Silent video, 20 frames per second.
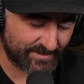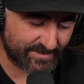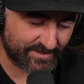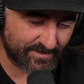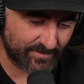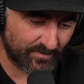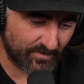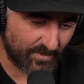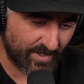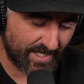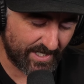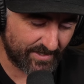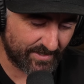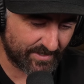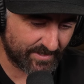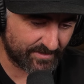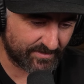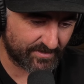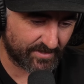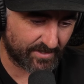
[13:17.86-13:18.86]
just the way the
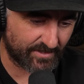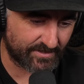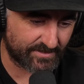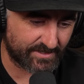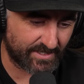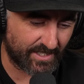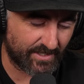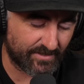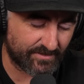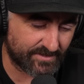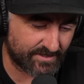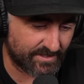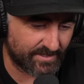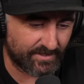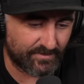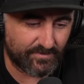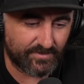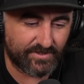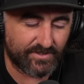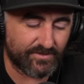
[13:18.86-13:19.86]
guitar sounds. And
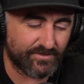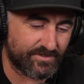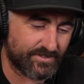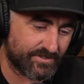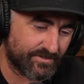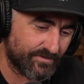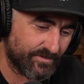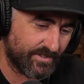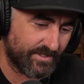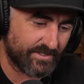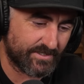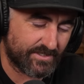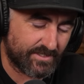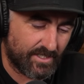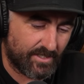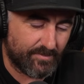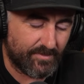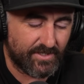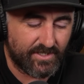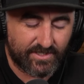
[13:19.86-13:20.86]
then when those strings
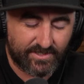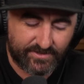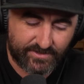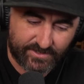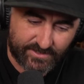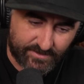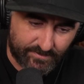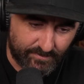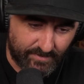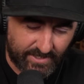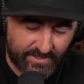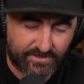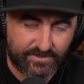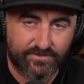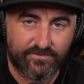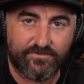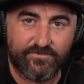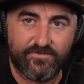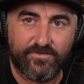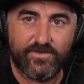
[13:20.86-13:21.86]
come in, it just makes
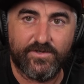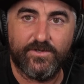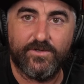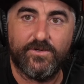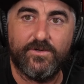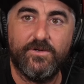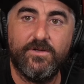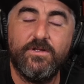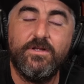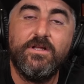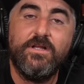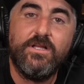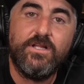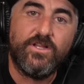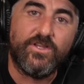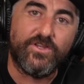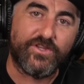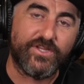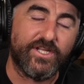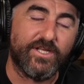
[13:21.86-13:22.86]
you feel
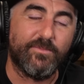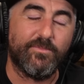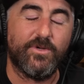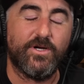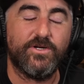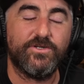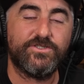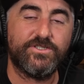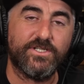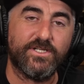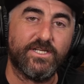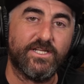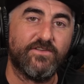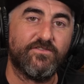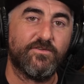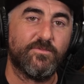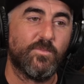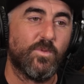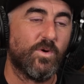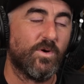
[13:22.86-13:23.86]
the emotion
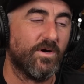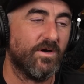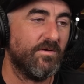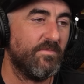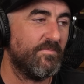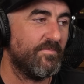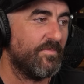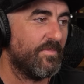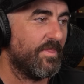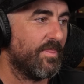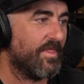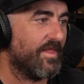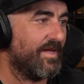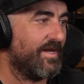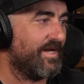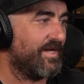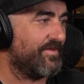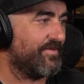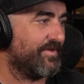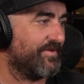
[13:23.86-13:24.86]
even more.
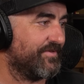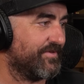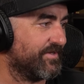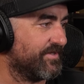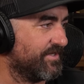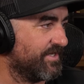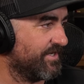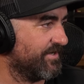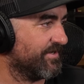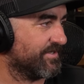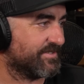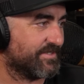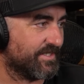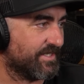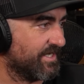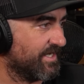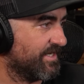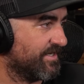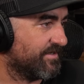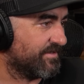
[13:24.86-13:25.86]
And the, the lyrics
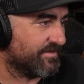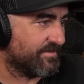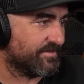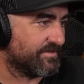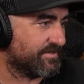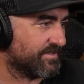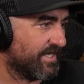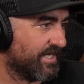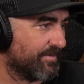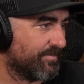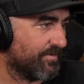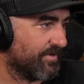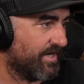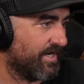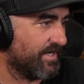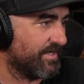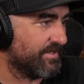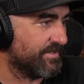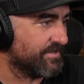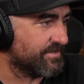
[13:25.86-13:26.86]
again, Zach
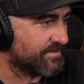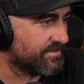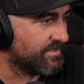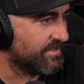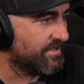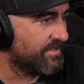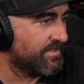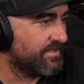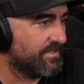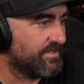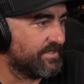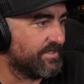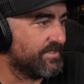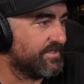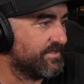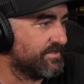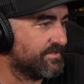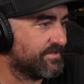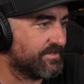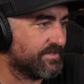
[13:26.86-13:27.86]
Bryan is
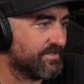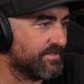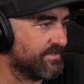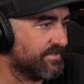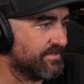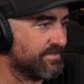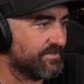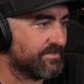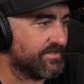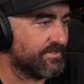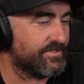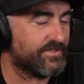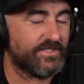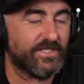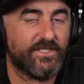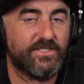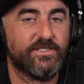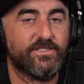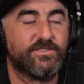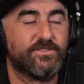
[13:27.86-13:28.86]
is is a
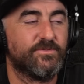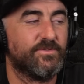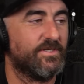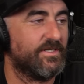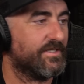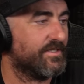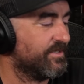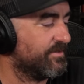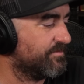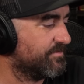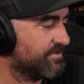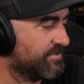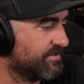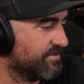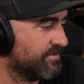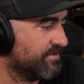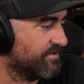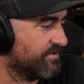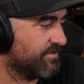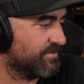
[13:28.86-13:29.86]
genius when it comes
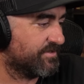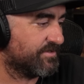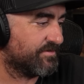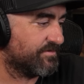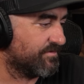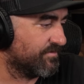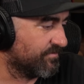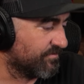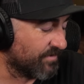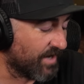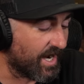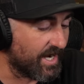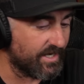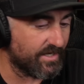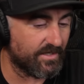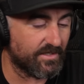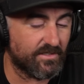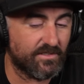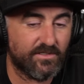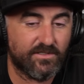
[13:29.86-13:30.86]
to just
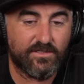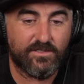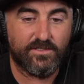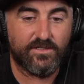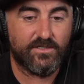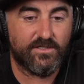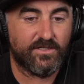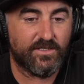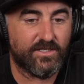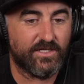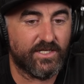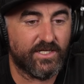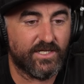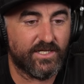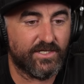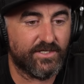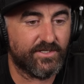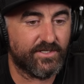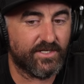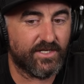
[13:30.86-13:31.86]
writing,
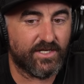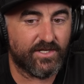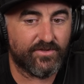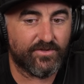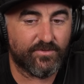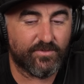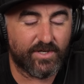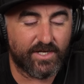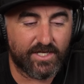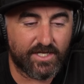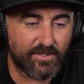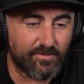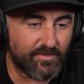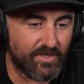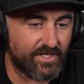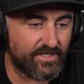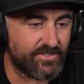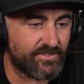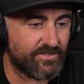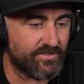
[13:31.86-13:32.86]
and uh, the way he
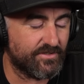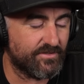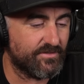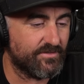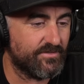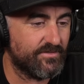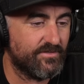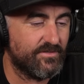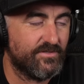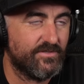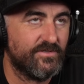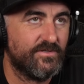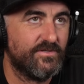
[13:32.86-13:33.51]
makes you